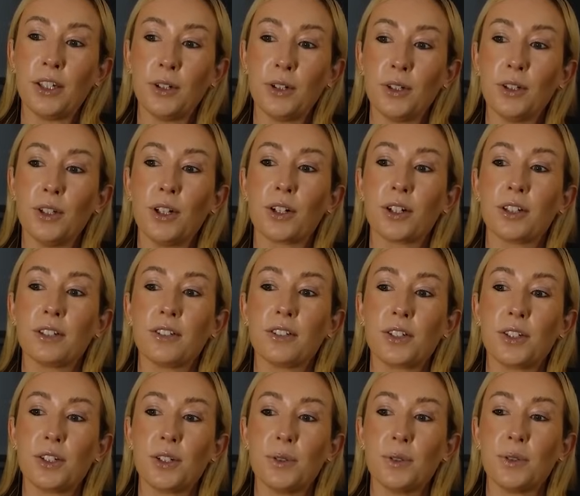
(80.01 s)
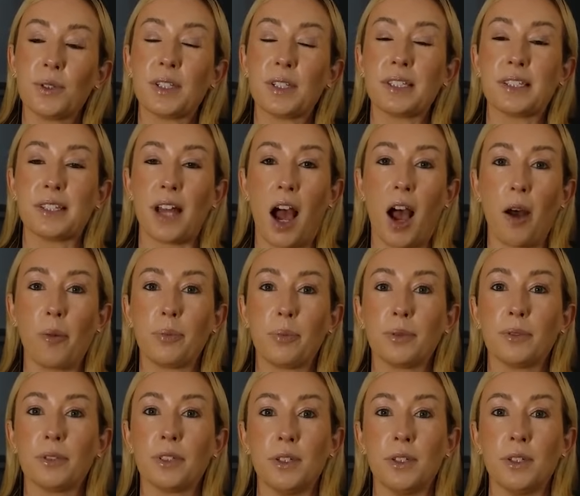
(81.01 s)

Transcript: you'll learn to stop